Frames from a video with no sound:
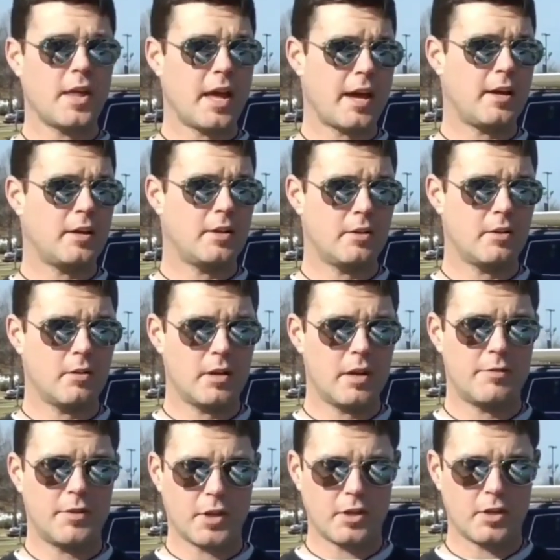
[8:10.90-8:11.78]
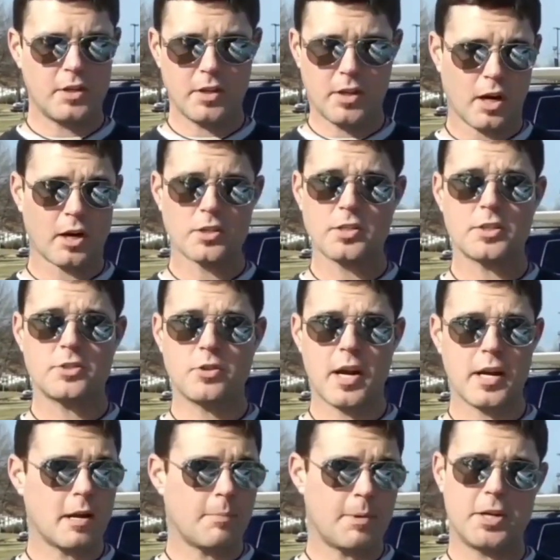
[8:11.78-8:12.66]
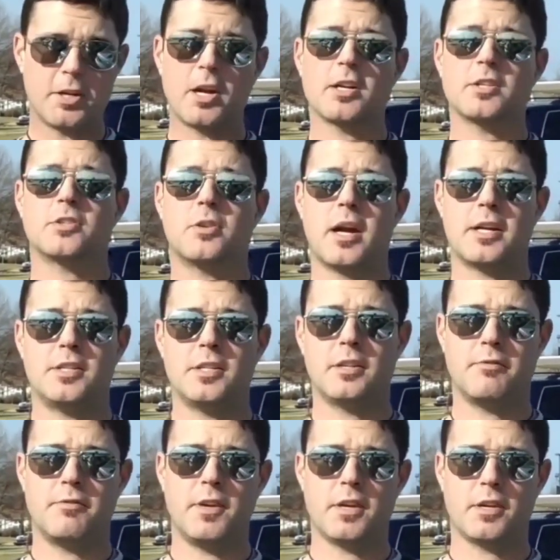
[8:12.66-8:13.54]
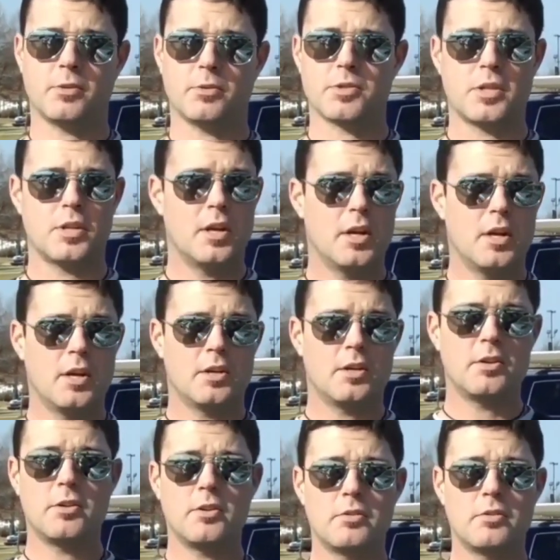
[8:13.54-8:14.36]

so that if the car's not drying up and you're not scratching the vehicles.